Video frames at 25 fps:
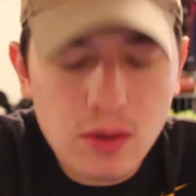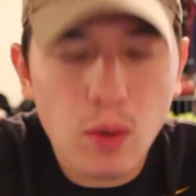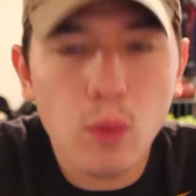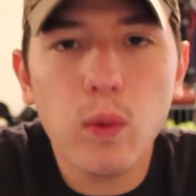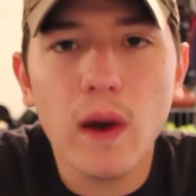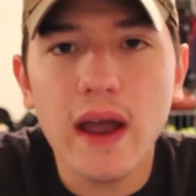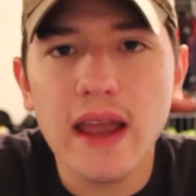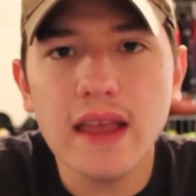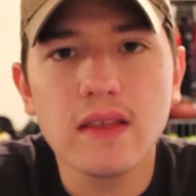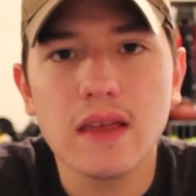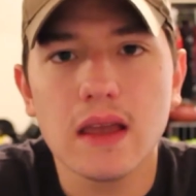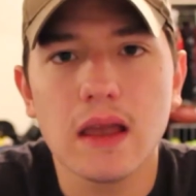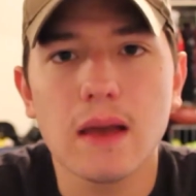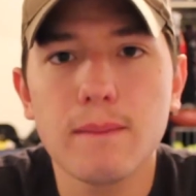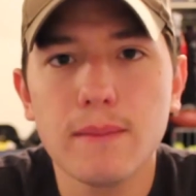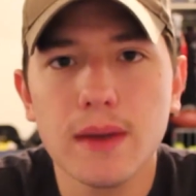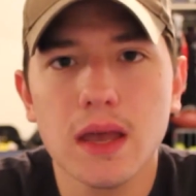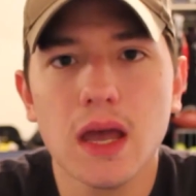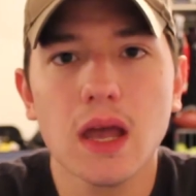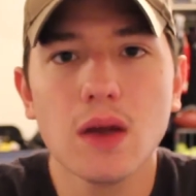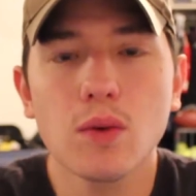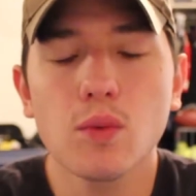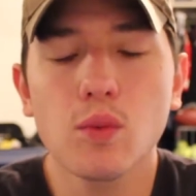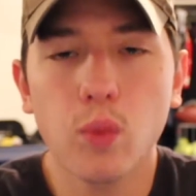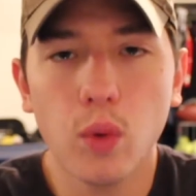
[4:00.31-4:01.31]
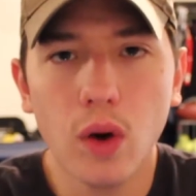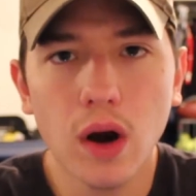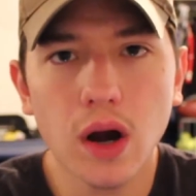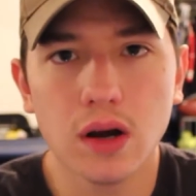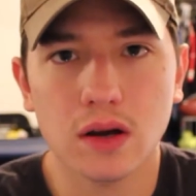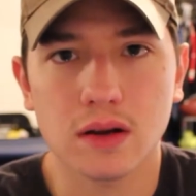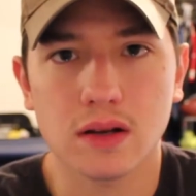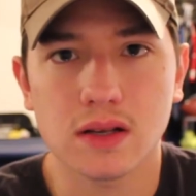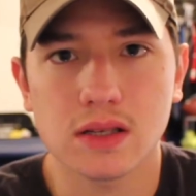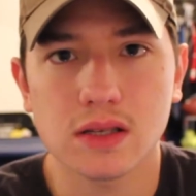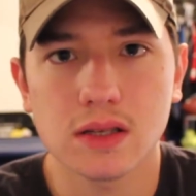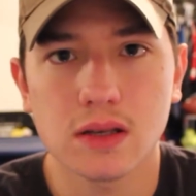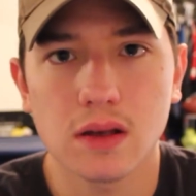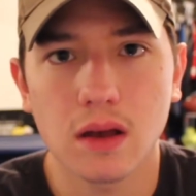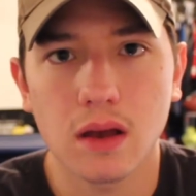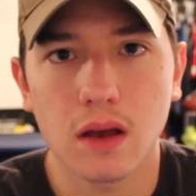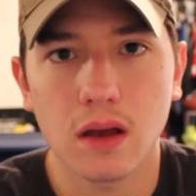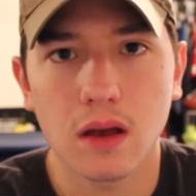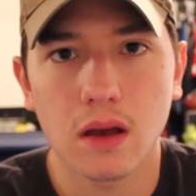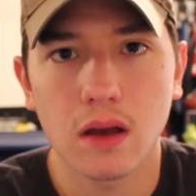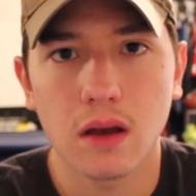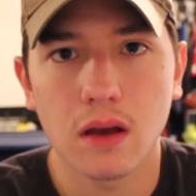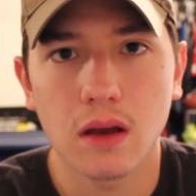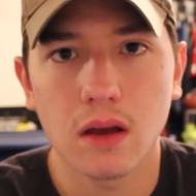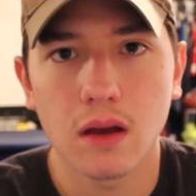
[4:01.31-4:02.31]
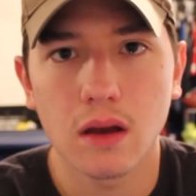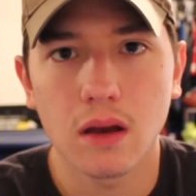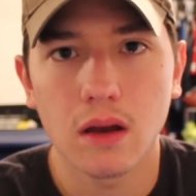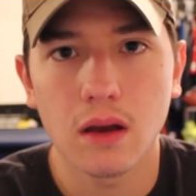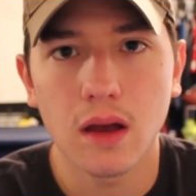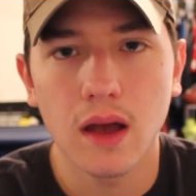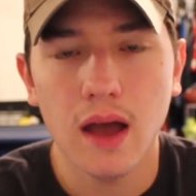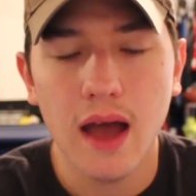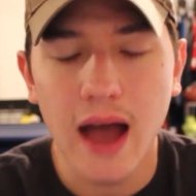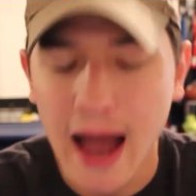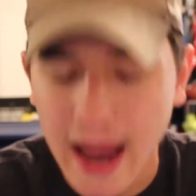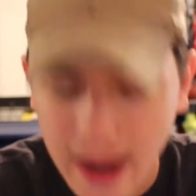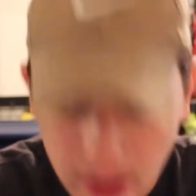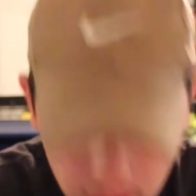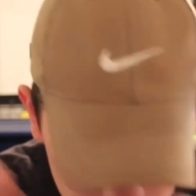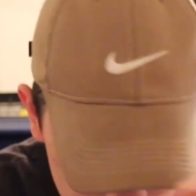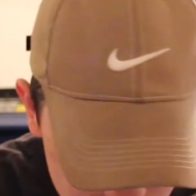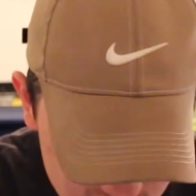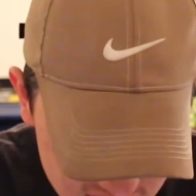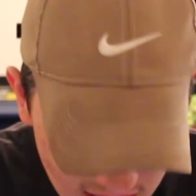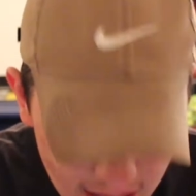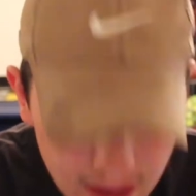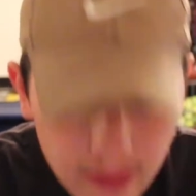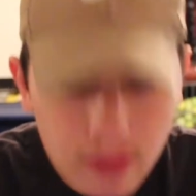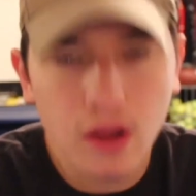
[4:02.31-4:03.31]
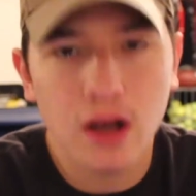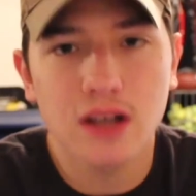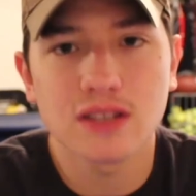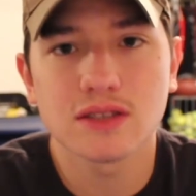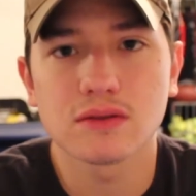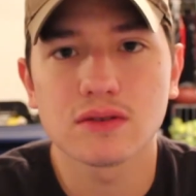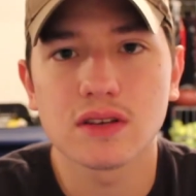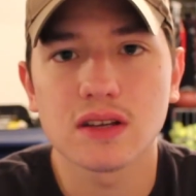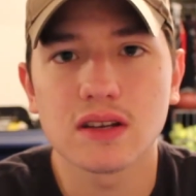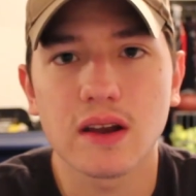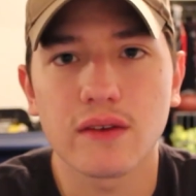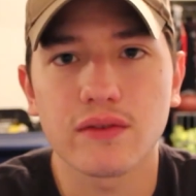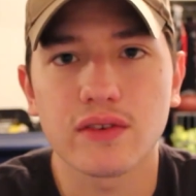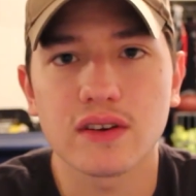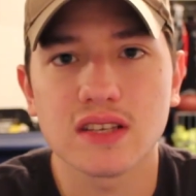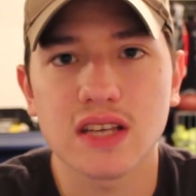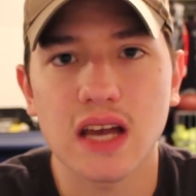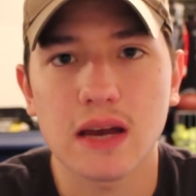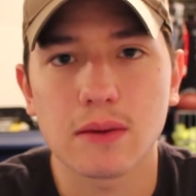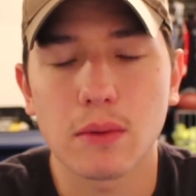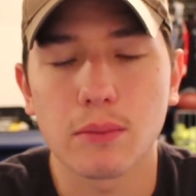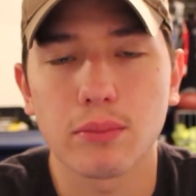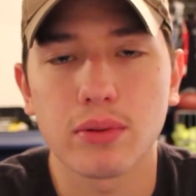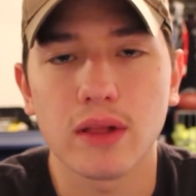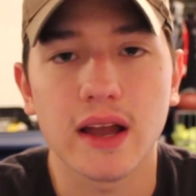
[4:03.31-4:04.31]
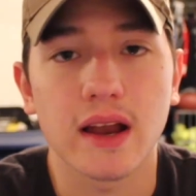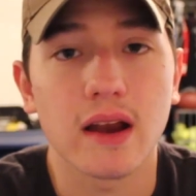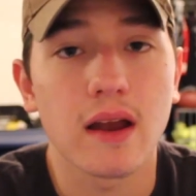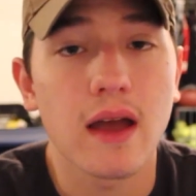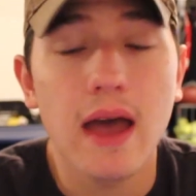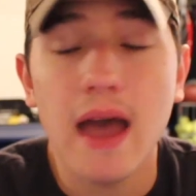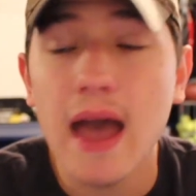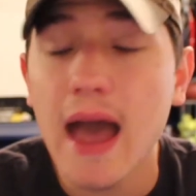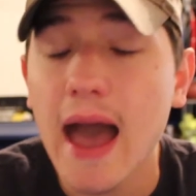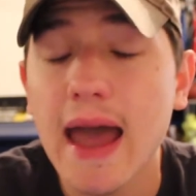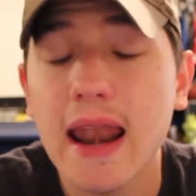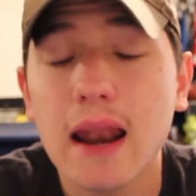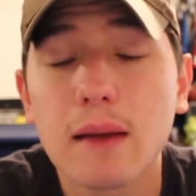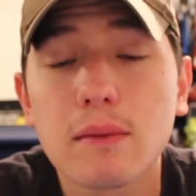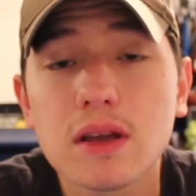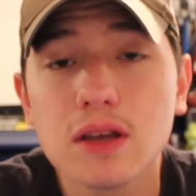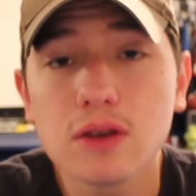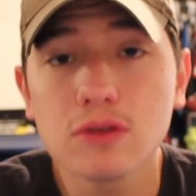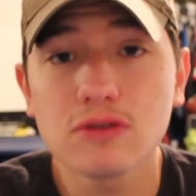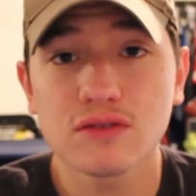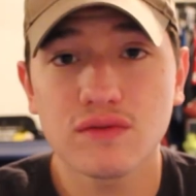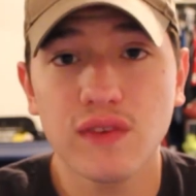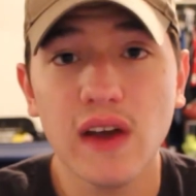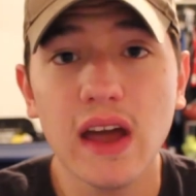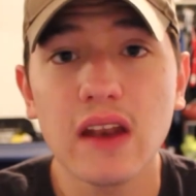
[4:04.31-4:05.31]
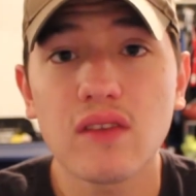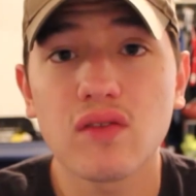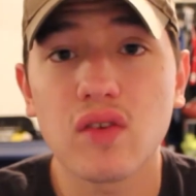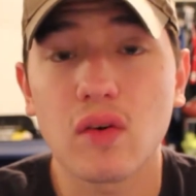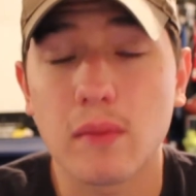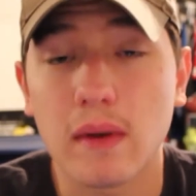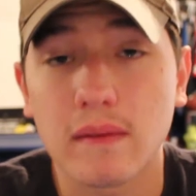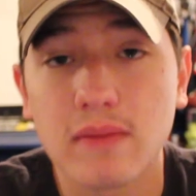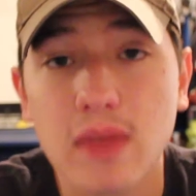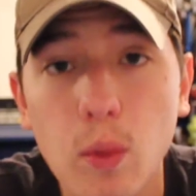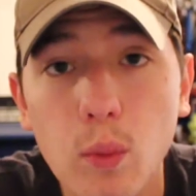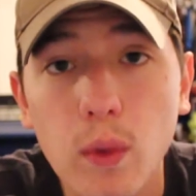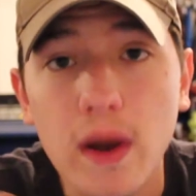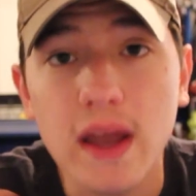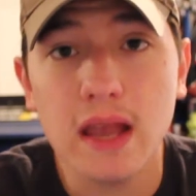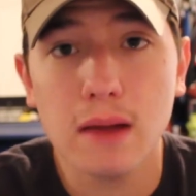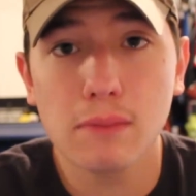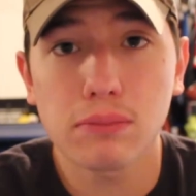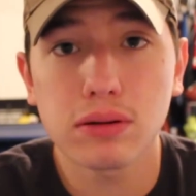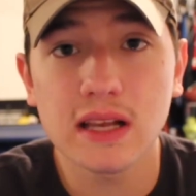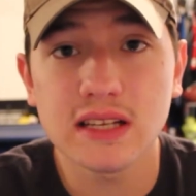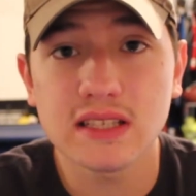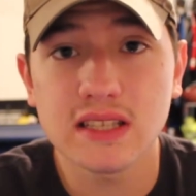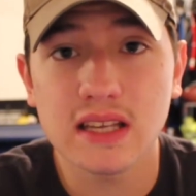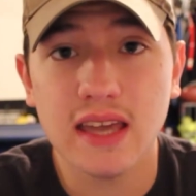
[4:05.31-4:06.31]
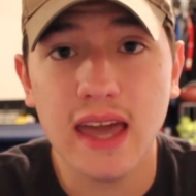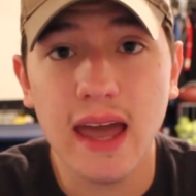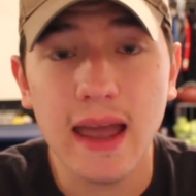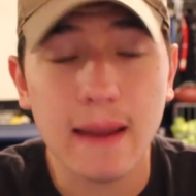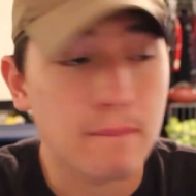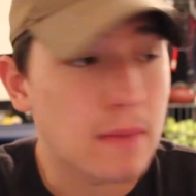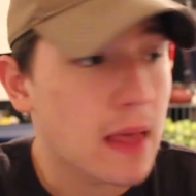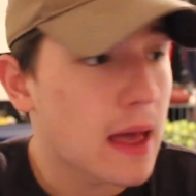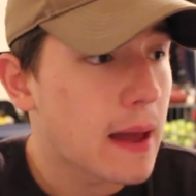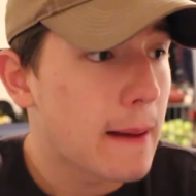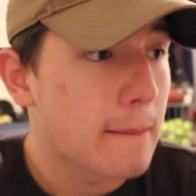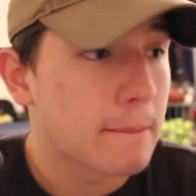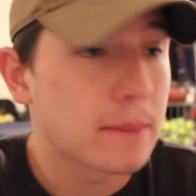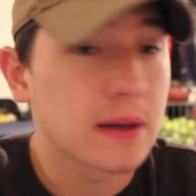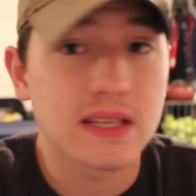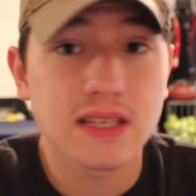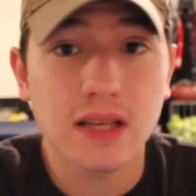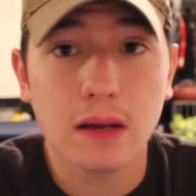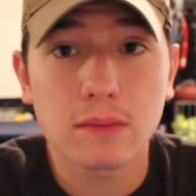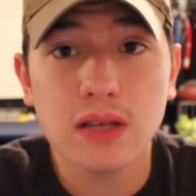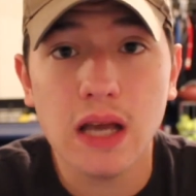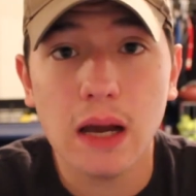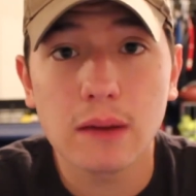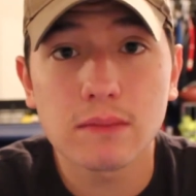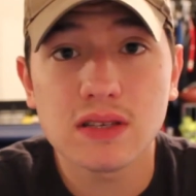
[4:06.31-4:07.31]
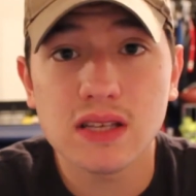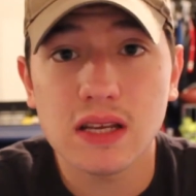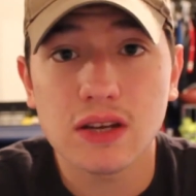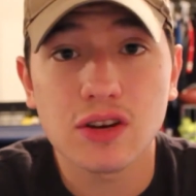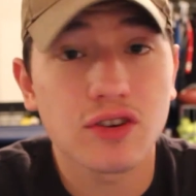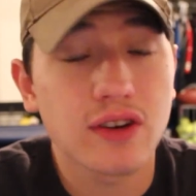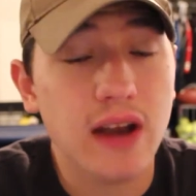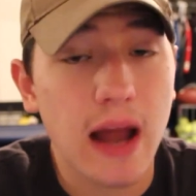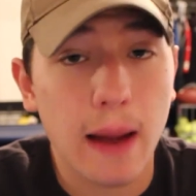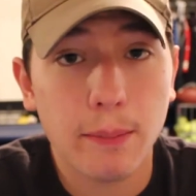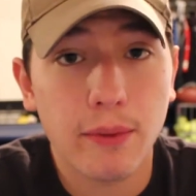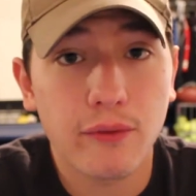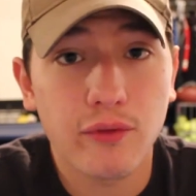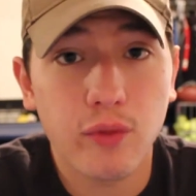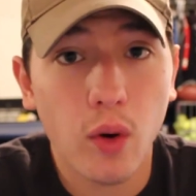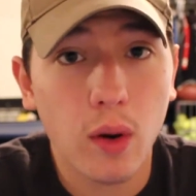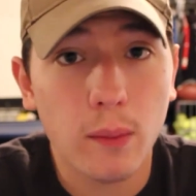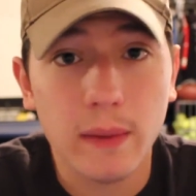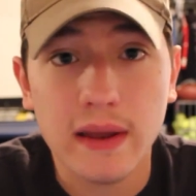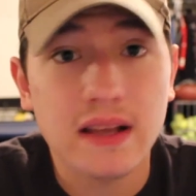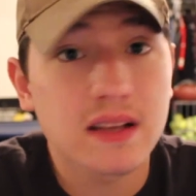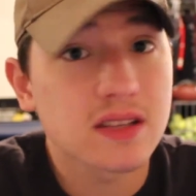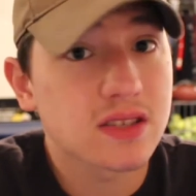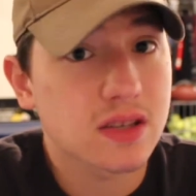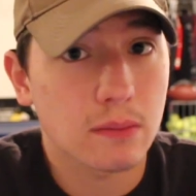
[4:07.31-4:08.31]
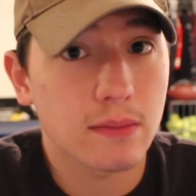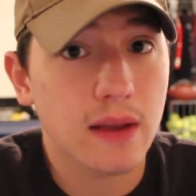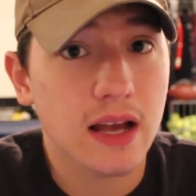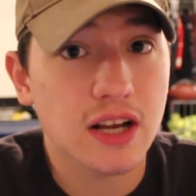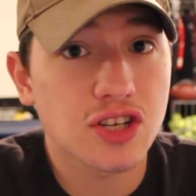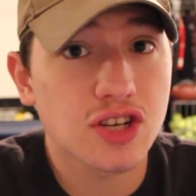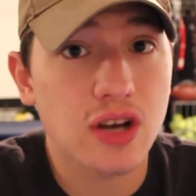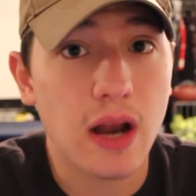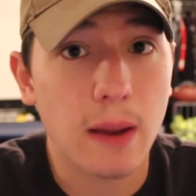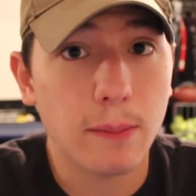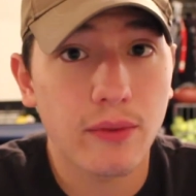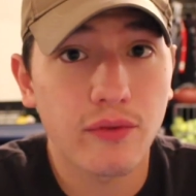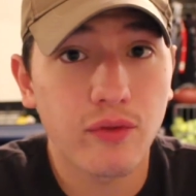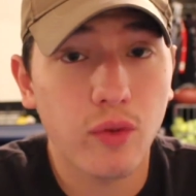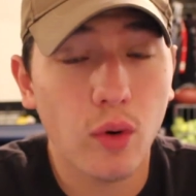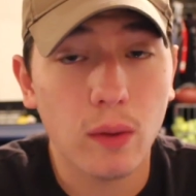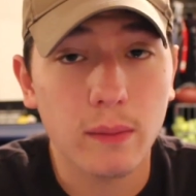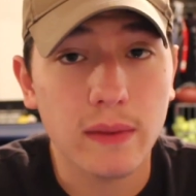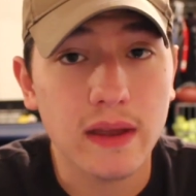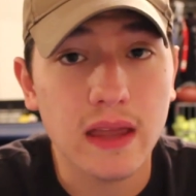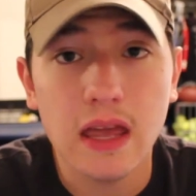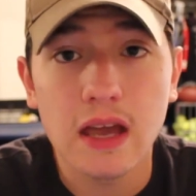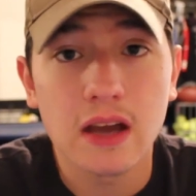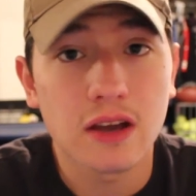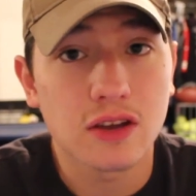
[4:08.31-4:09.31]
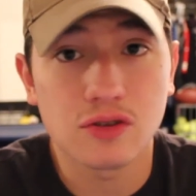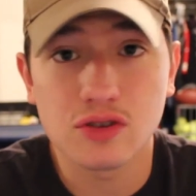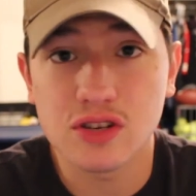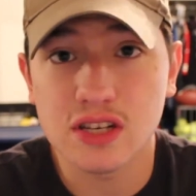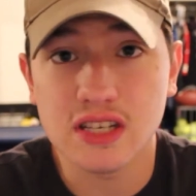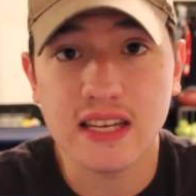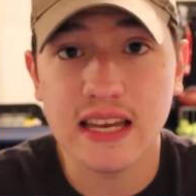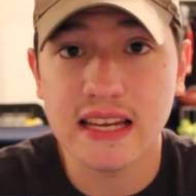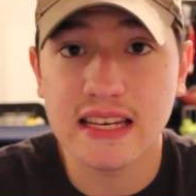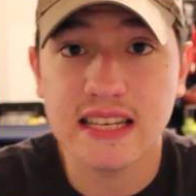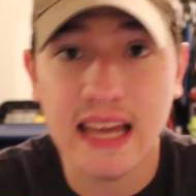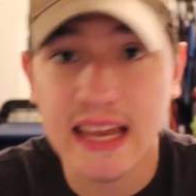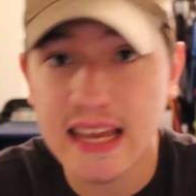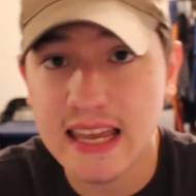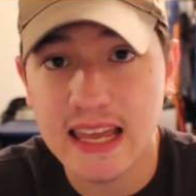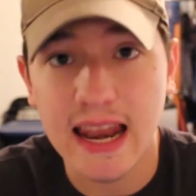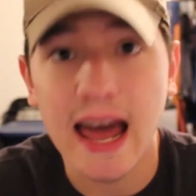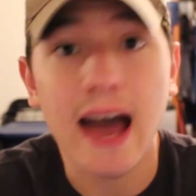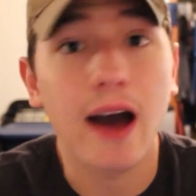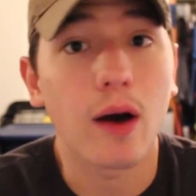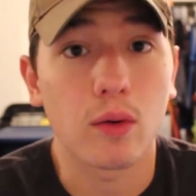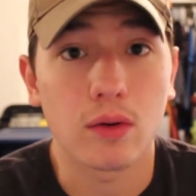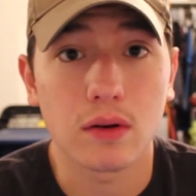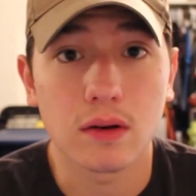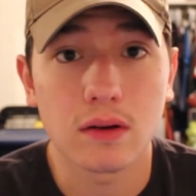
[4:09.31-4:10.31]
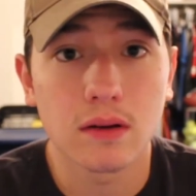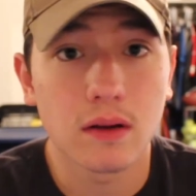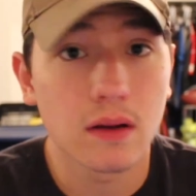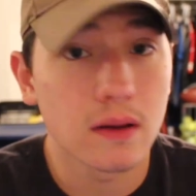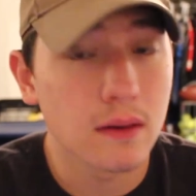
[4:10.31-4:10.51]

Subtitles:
the way the NBA works. I understand Lonzo's a different type of play, and I'm a huge fan of him and the way he plays the game. But sometimes you're not performing, some nights you're not performing, you just get taken out.